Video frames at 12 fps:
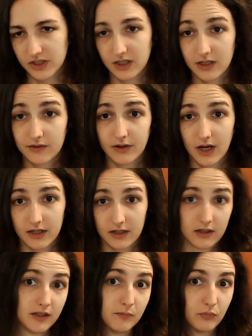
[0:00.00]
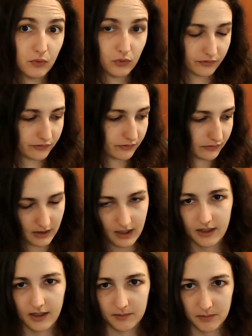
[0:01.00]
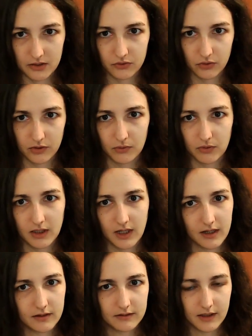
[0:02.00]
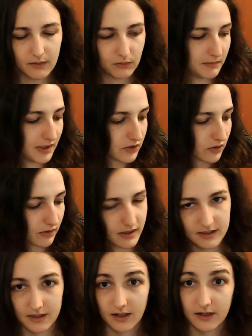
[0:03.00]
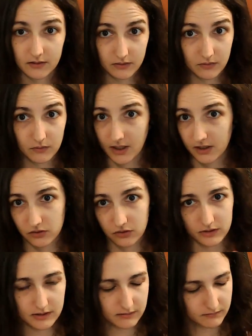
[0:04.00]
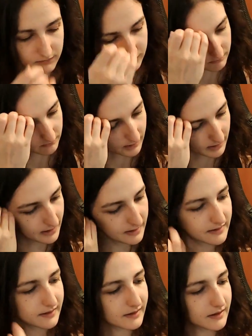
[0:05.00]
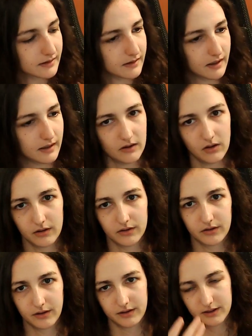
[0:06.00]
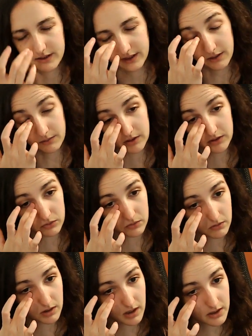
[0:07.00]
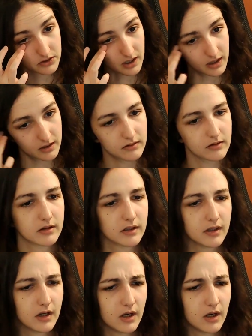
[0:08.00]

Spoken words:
to see if I can improve again my storyboard. Like they will mention things like what I just listed and other things that I want to check.